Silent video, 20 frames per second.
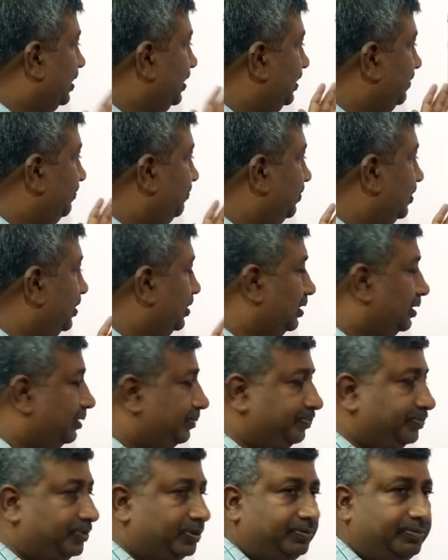if
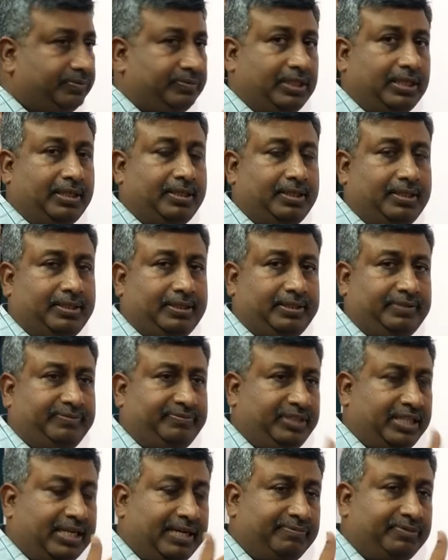we
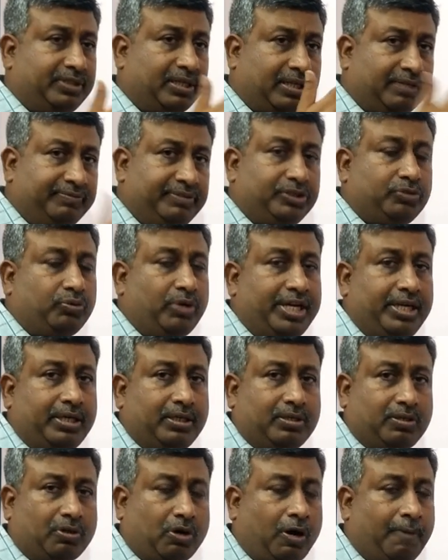have the Rabi sowing
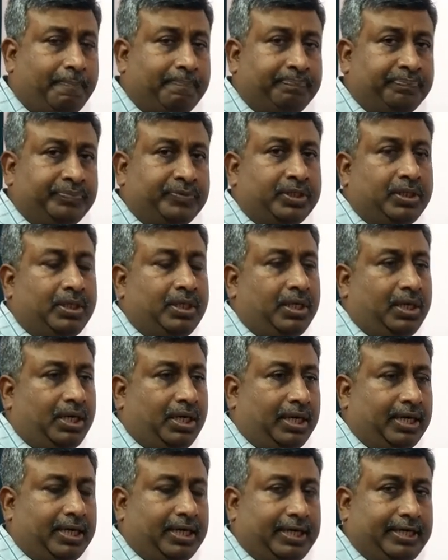crop,
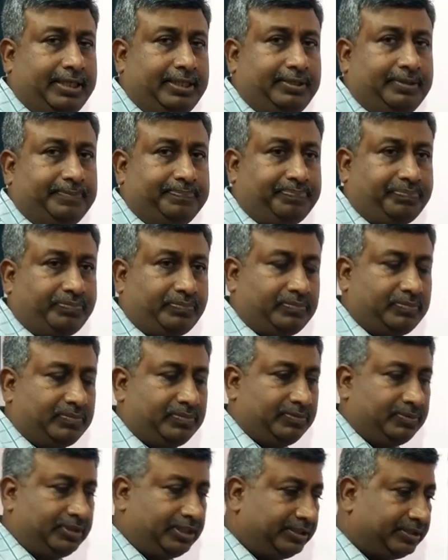and
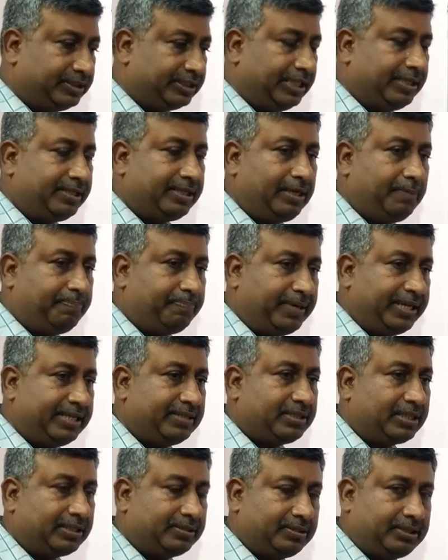this seed drill
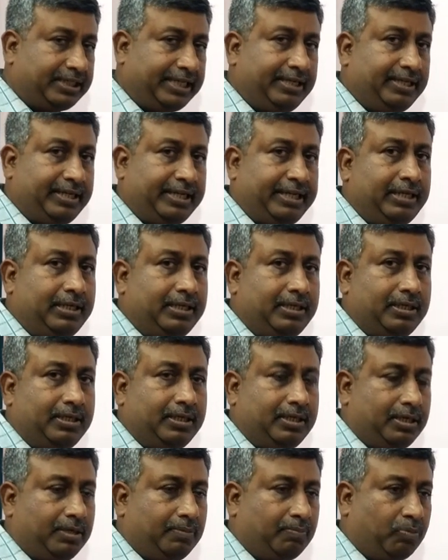place the seed in
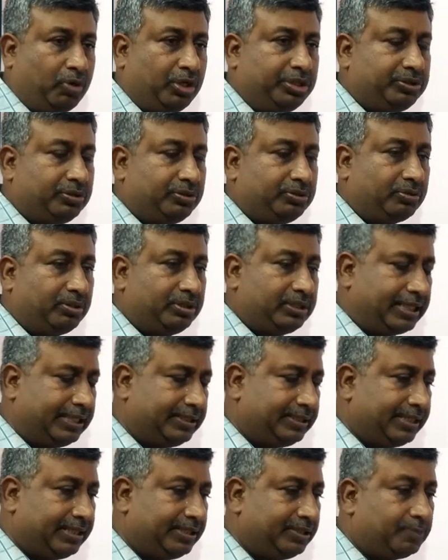moist zone so
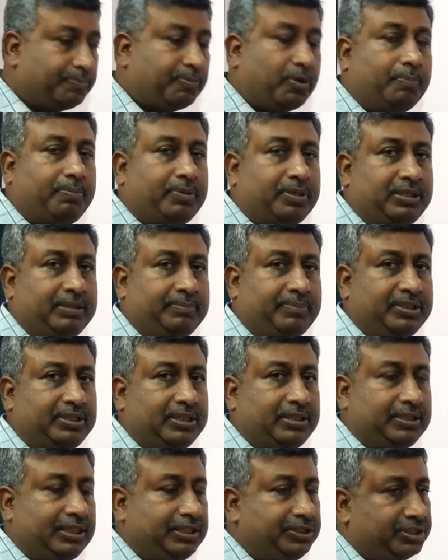that there is proper
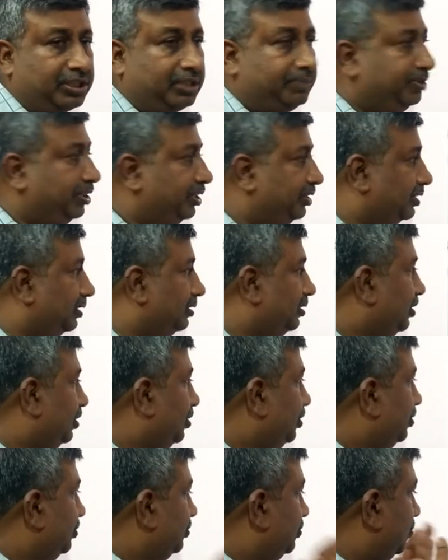emergence and germination.
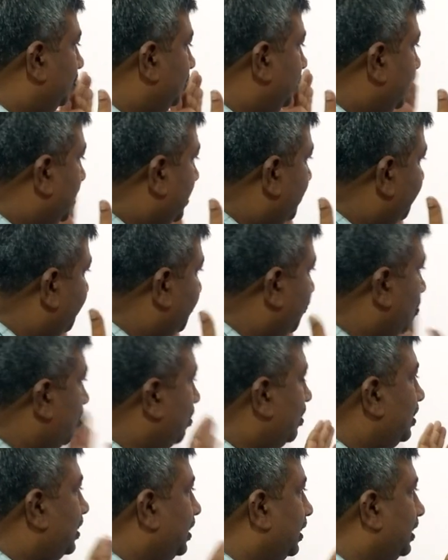So there are
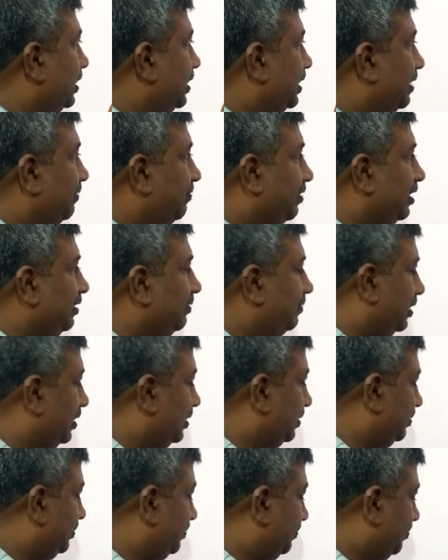four aberrant
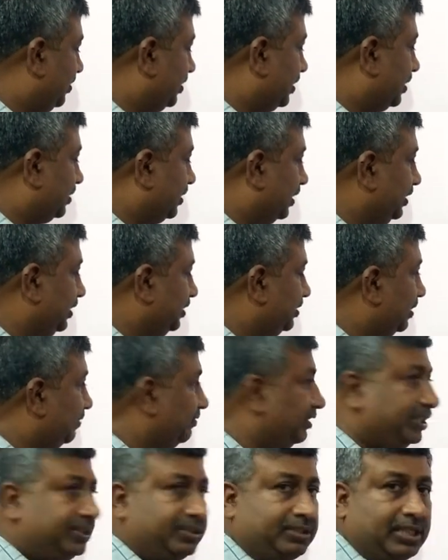weather condition
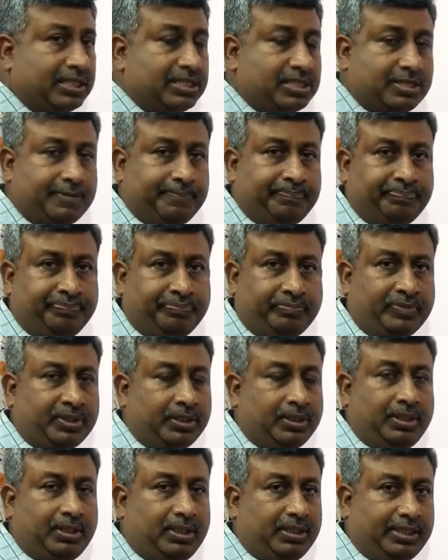we discussed:
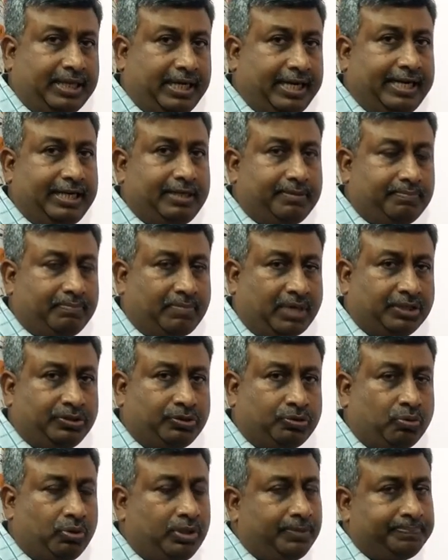delayed
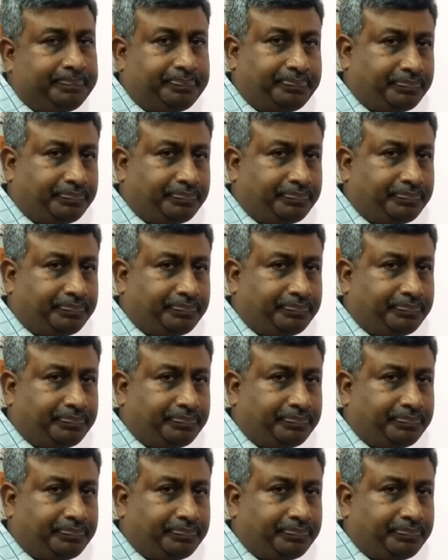monsoon,